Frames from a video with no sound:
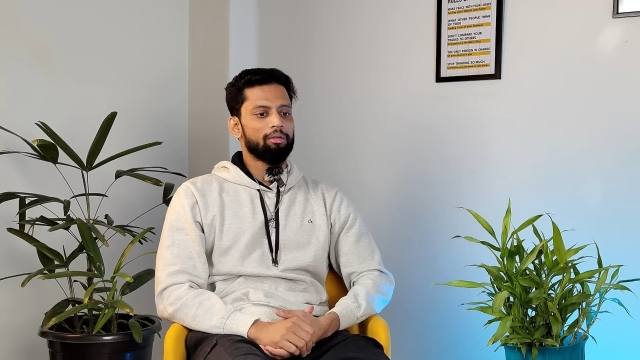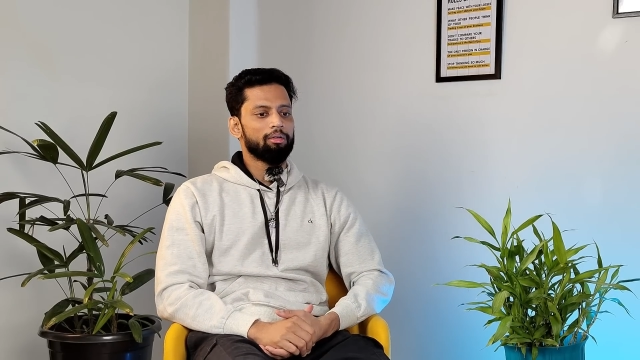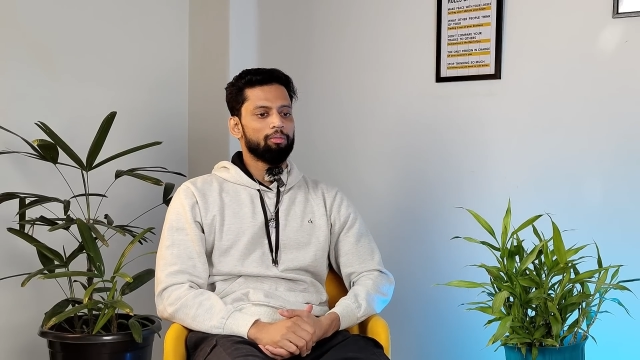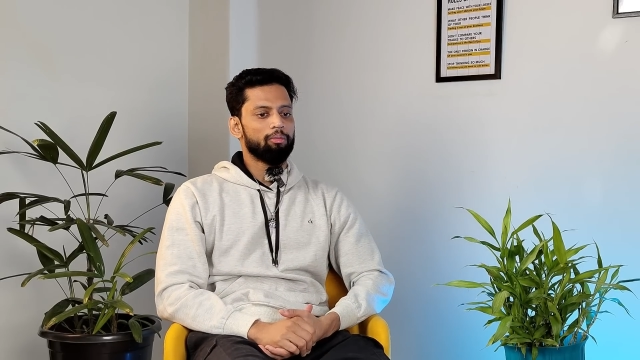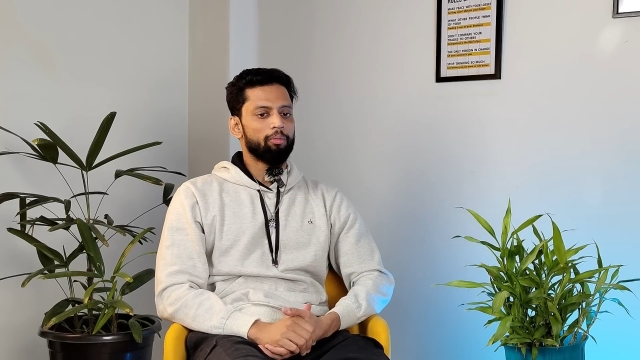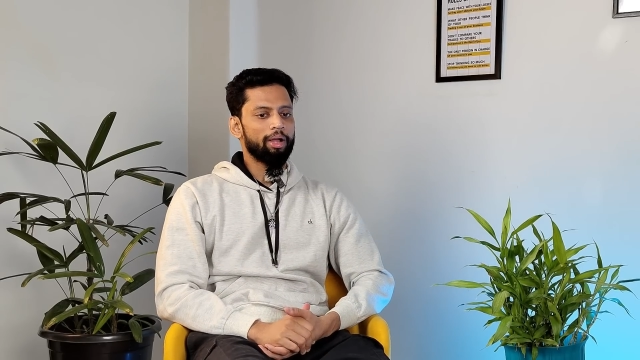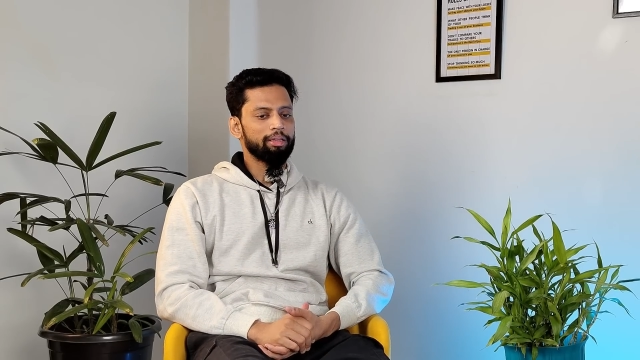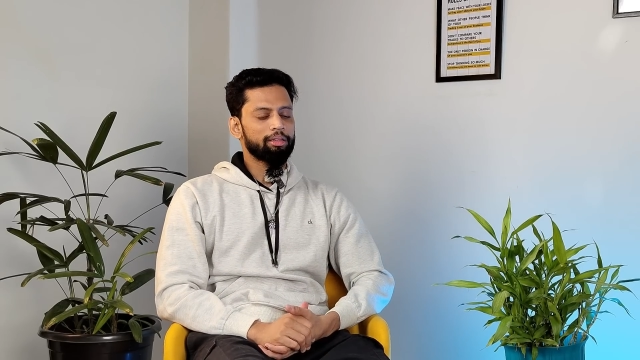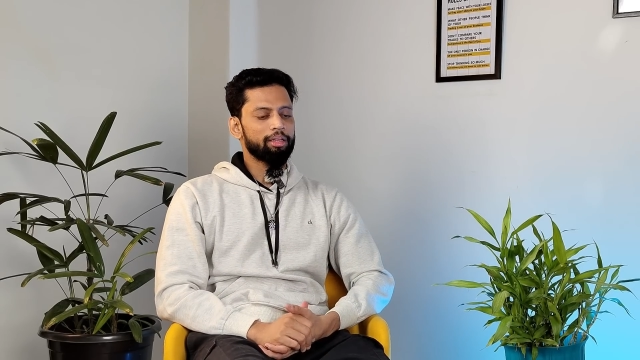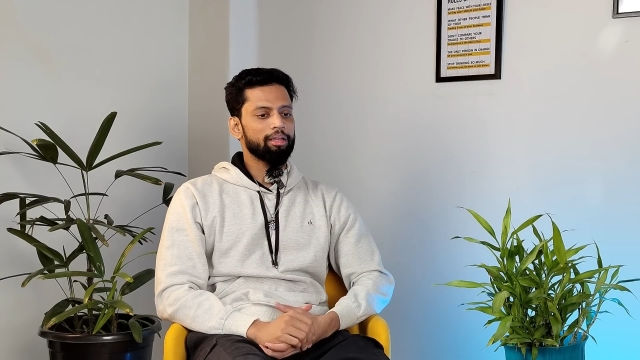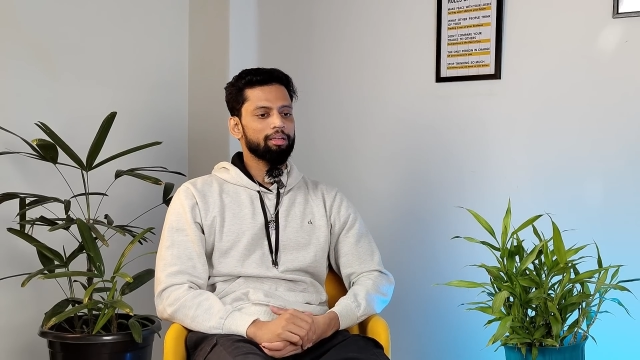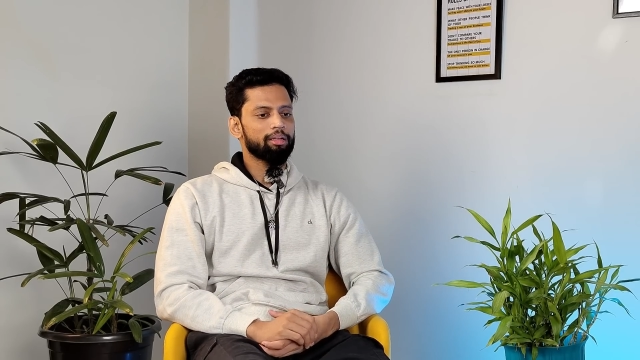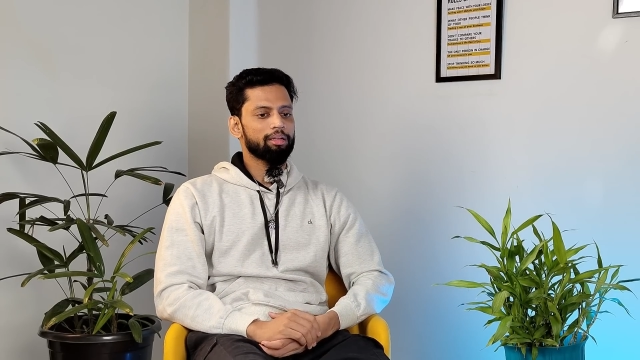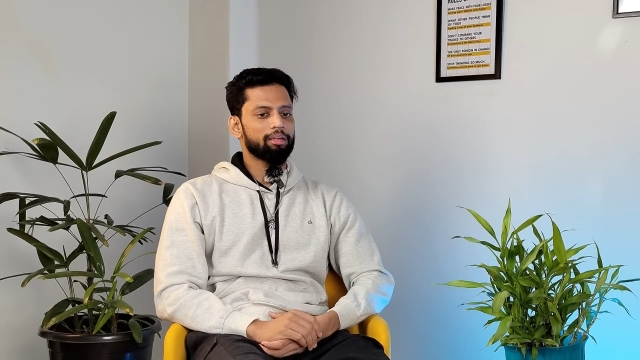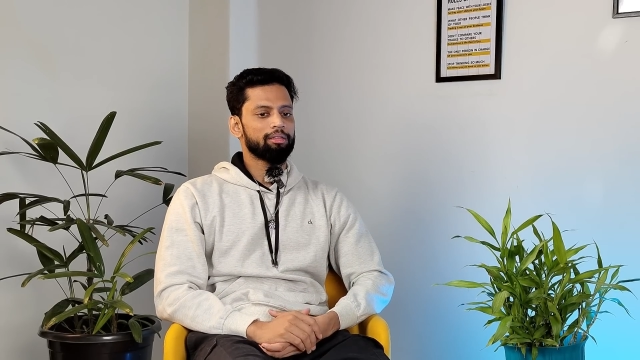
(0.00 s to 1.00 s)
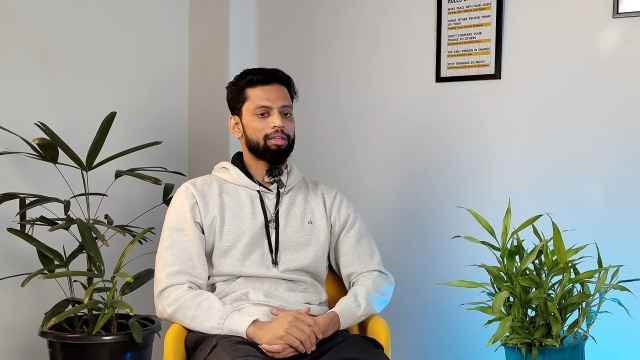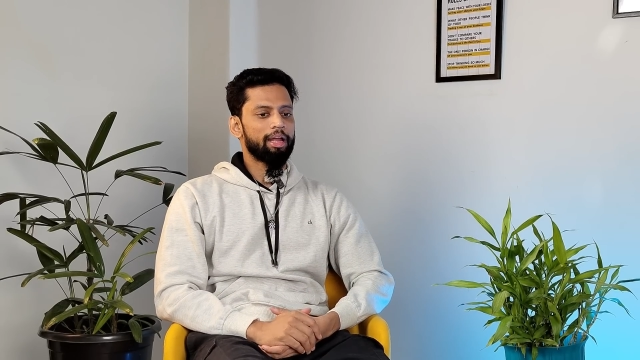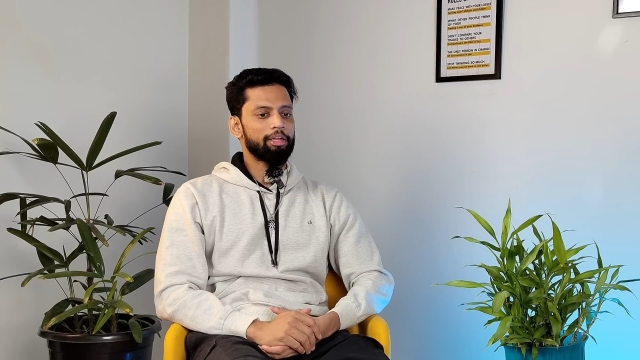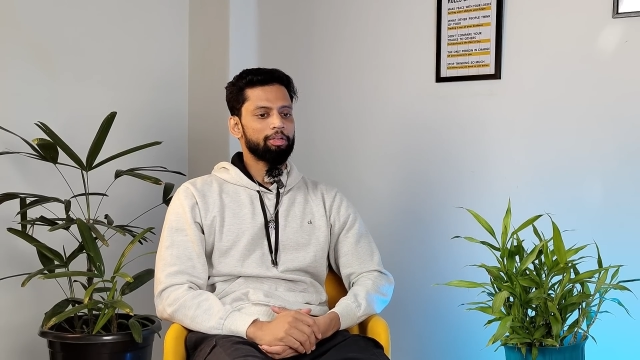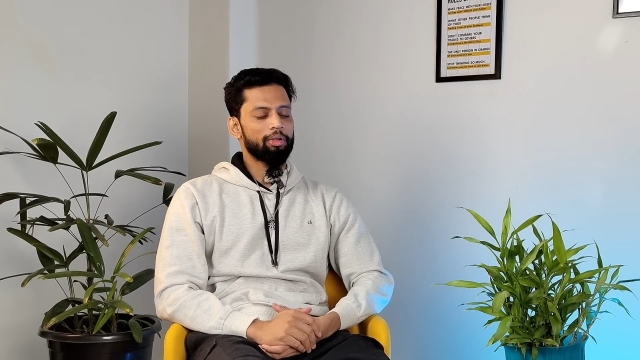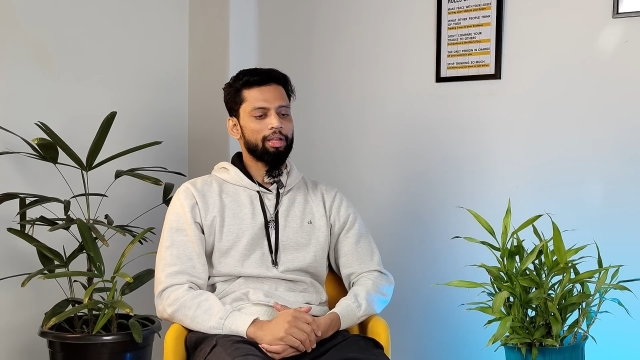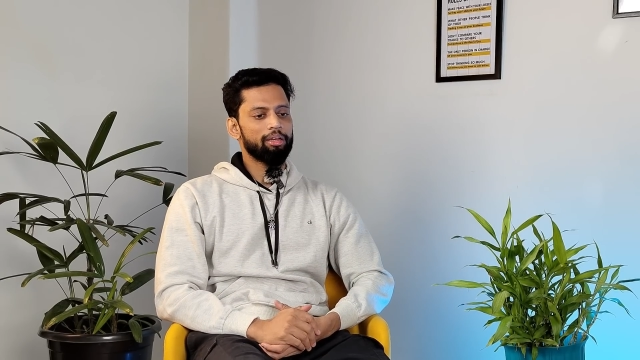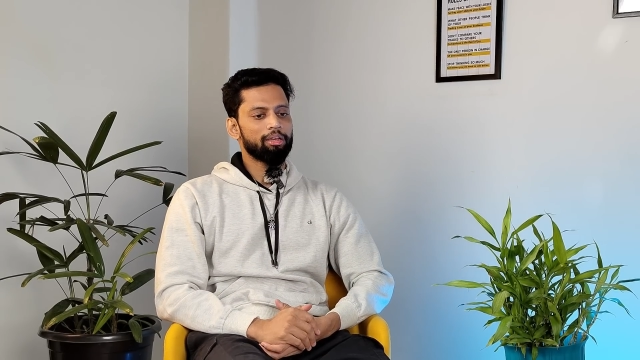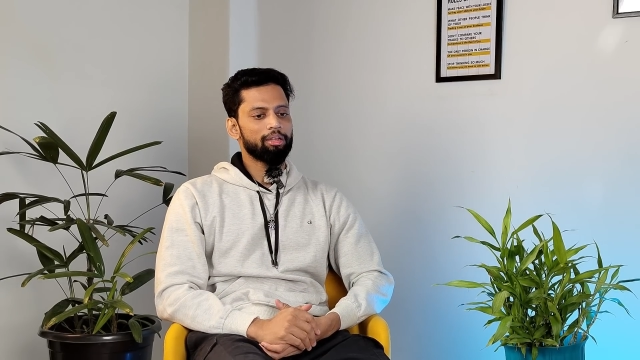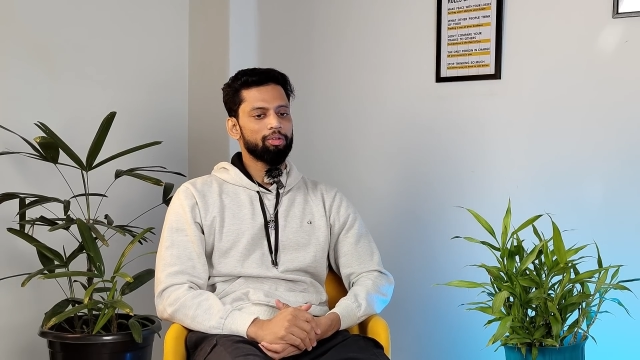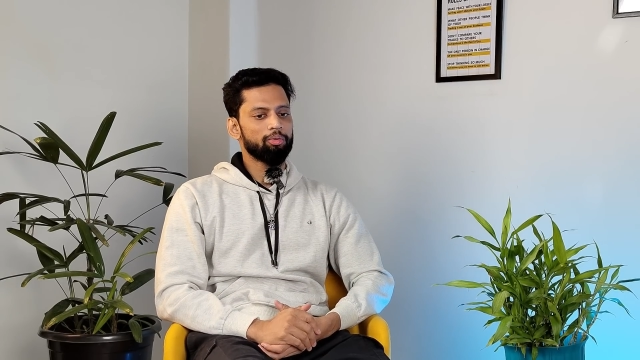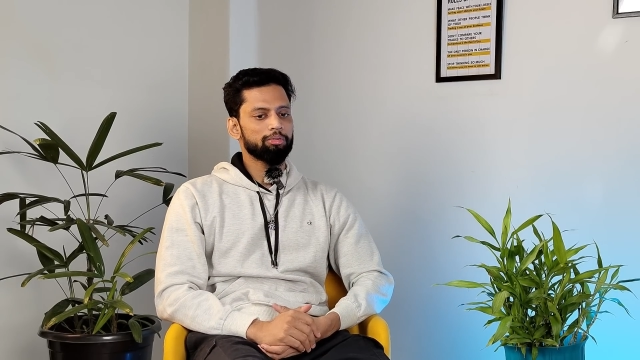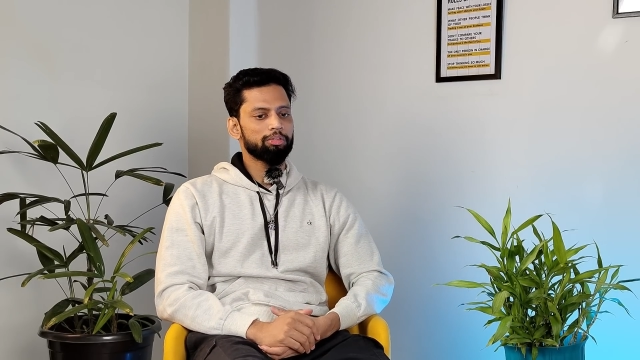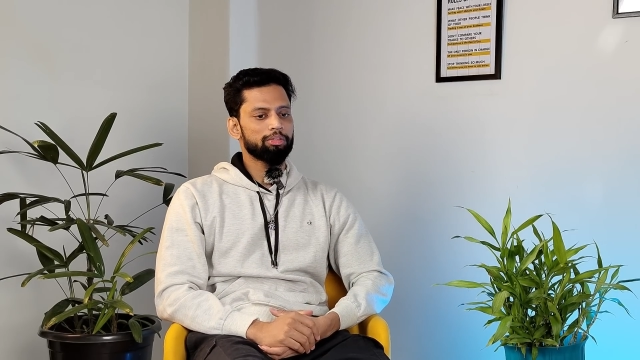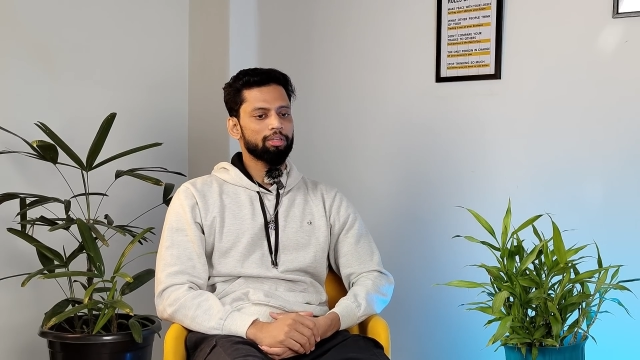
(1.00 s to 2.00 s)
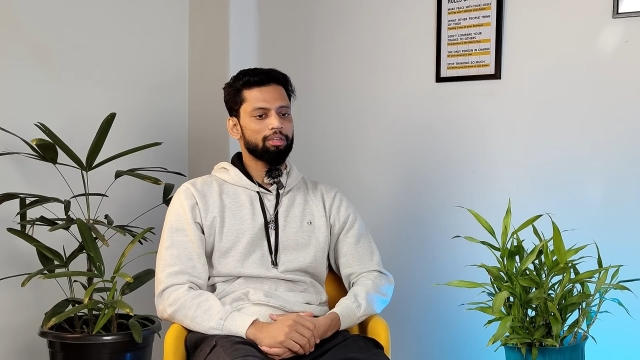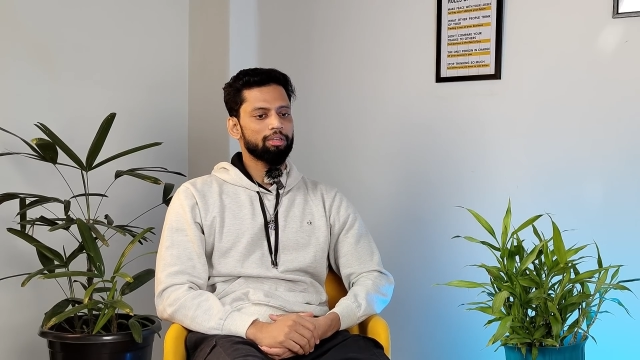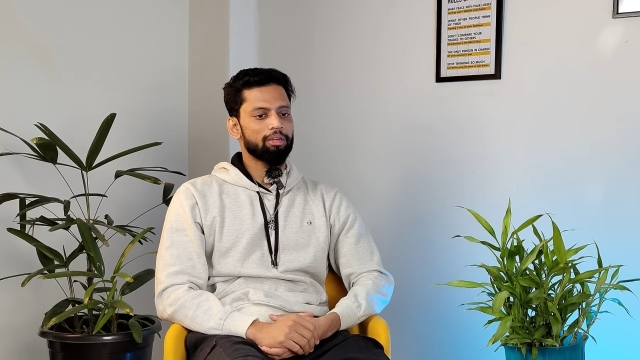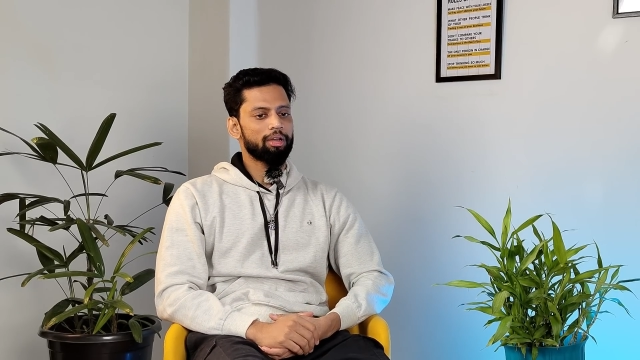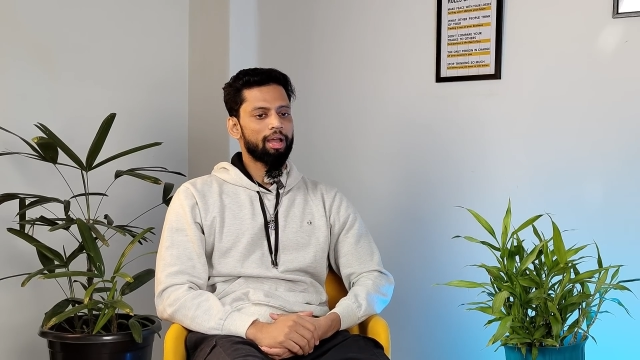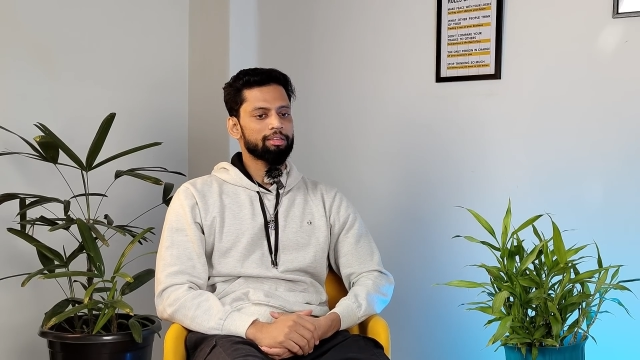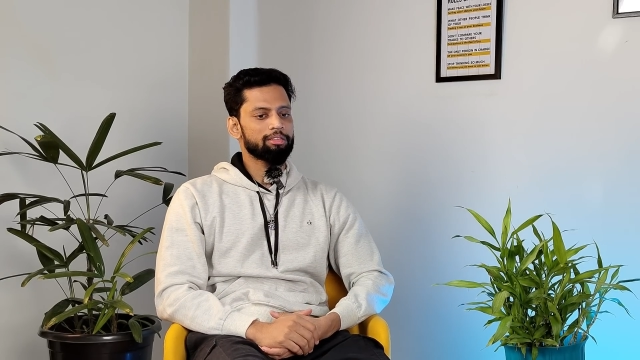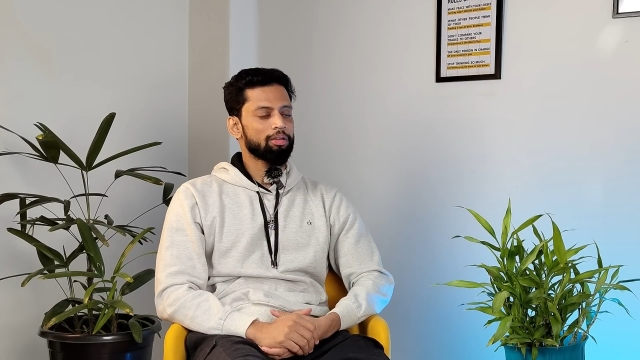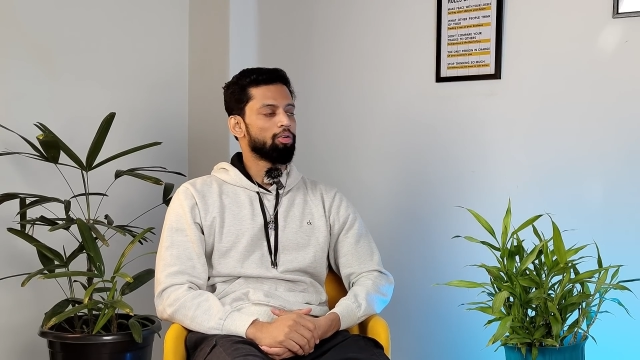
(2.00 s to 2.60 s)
one thing that you can use as